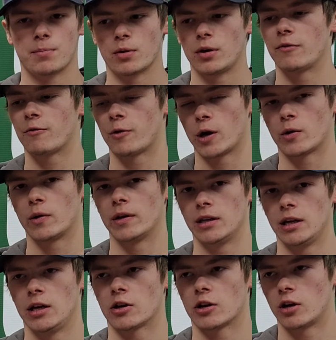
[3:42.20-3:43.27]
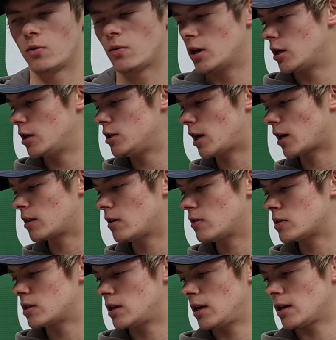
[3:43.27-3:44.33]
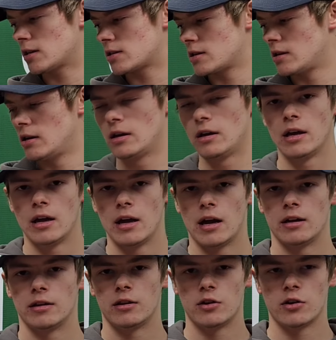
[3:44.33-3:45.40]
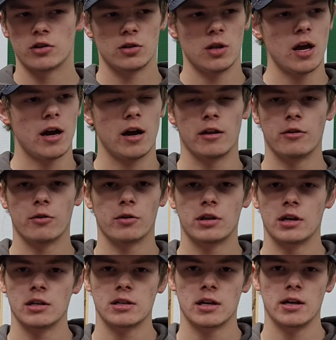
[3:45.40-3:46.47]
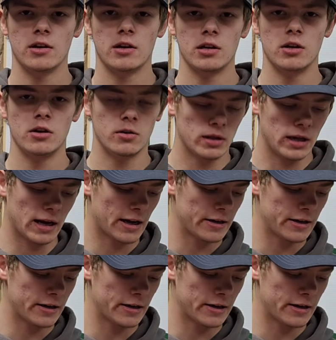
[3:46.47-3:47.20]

pretty frequently you're going to want to check those things. There's a lot of other things that you can do. Like I